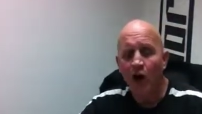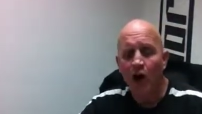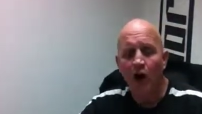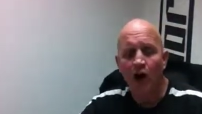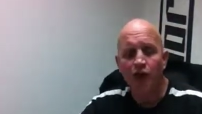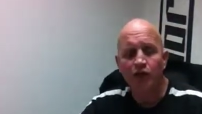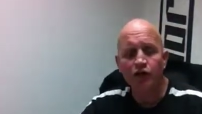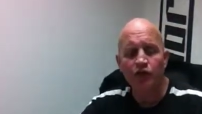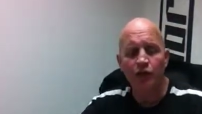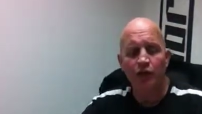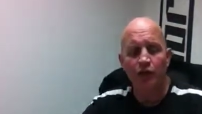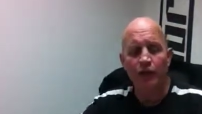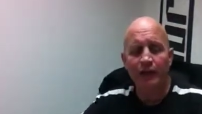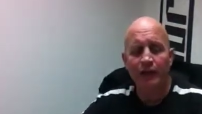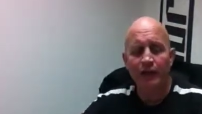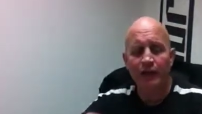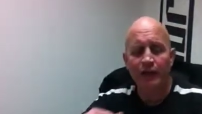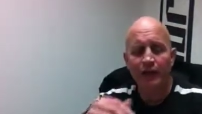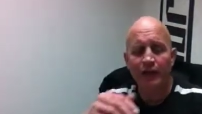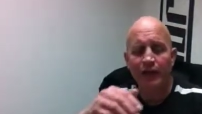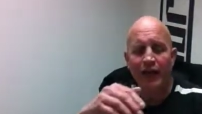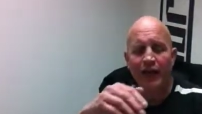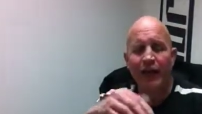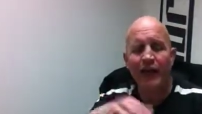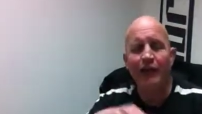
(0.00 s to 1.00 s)
Also,
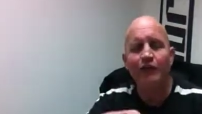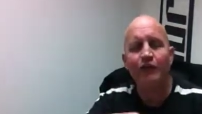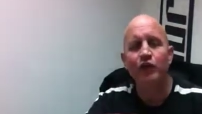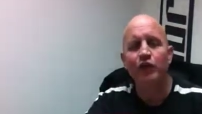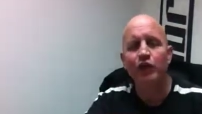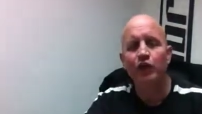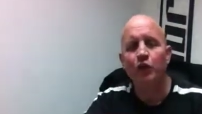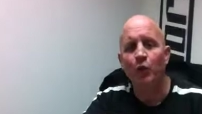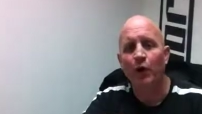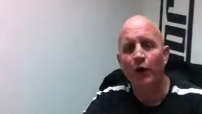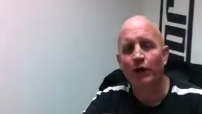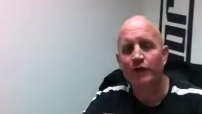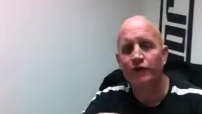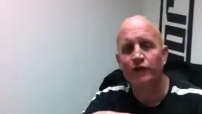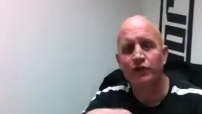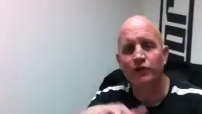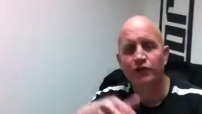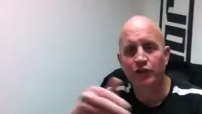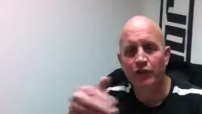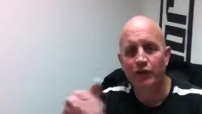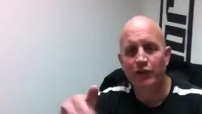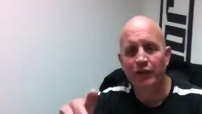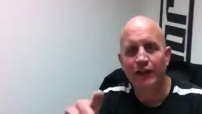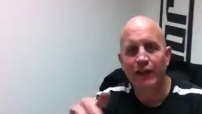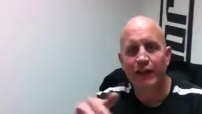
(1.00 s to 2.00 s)
if you have other questions,
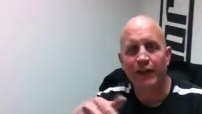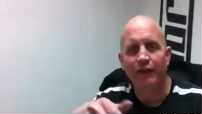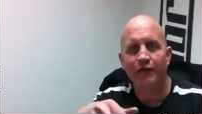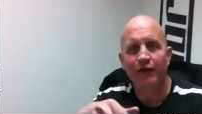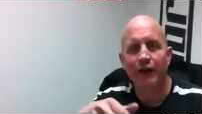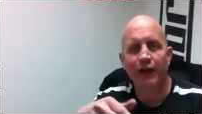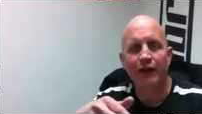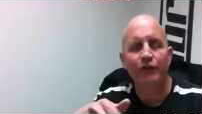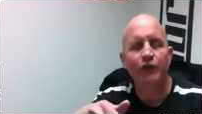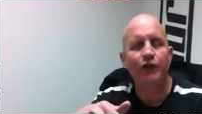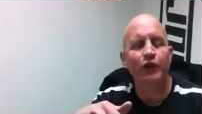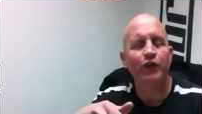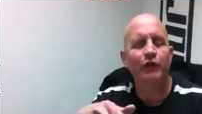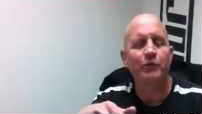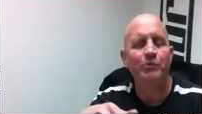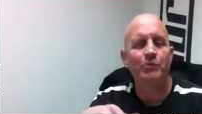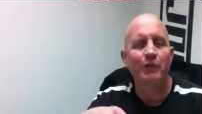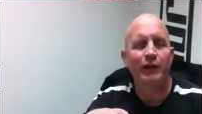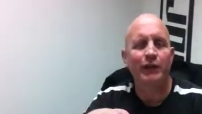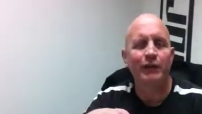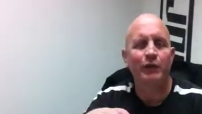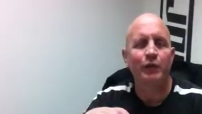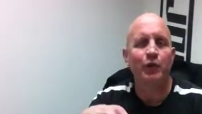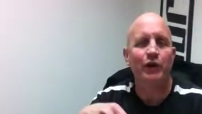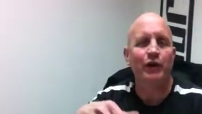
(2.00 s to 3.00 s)
you know that every other
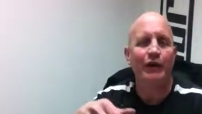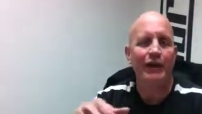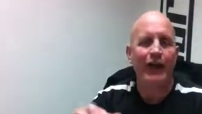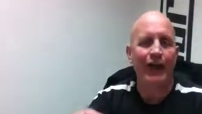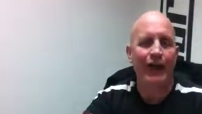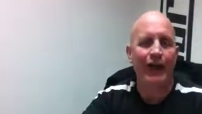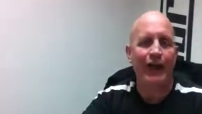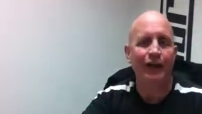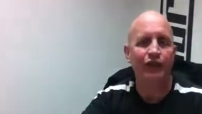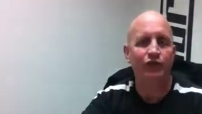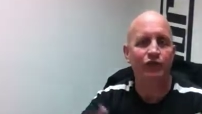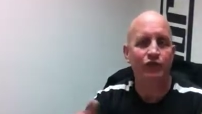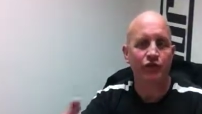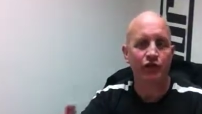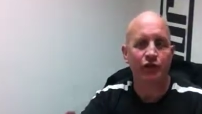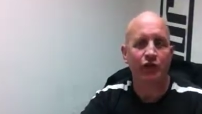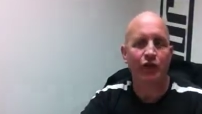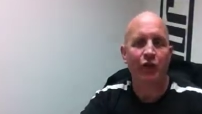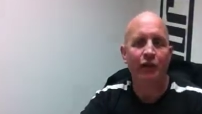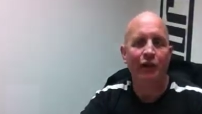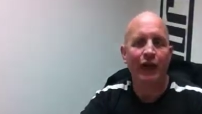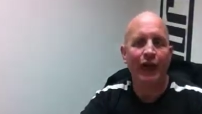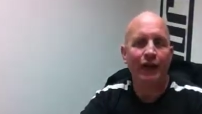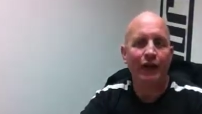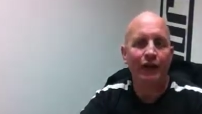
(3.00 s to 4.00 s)
Monday we're going to ask, you
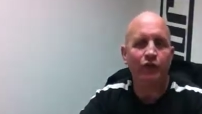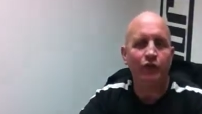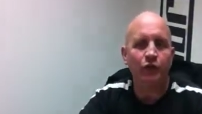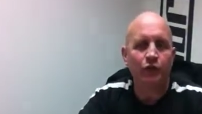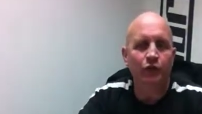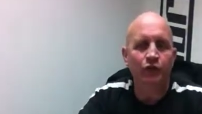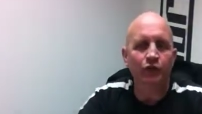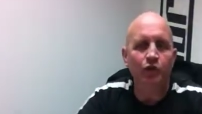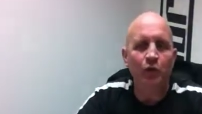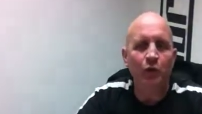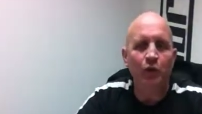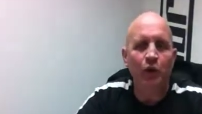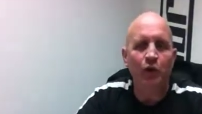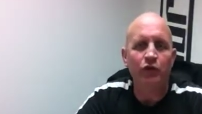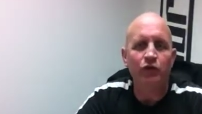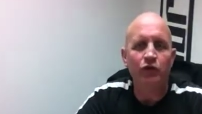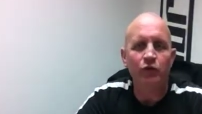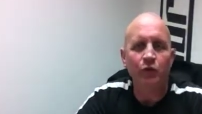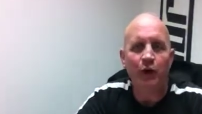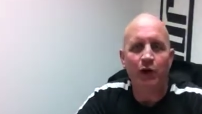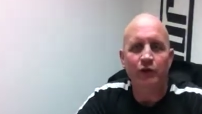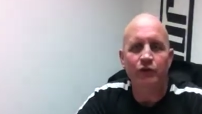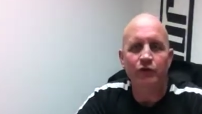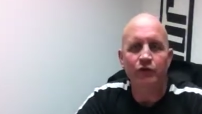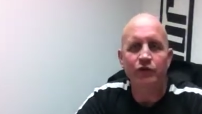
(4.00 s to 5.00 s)
know, the Ask Richard Walsh
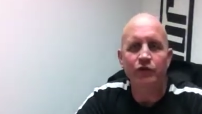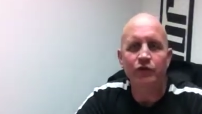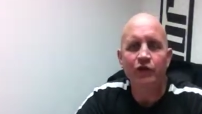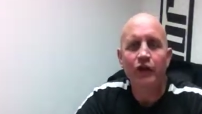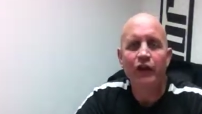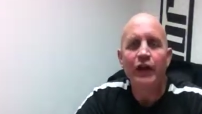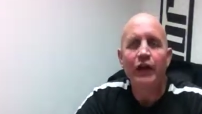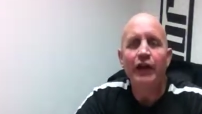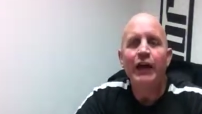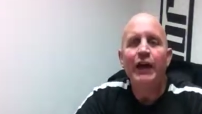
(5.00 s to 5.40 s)
questions.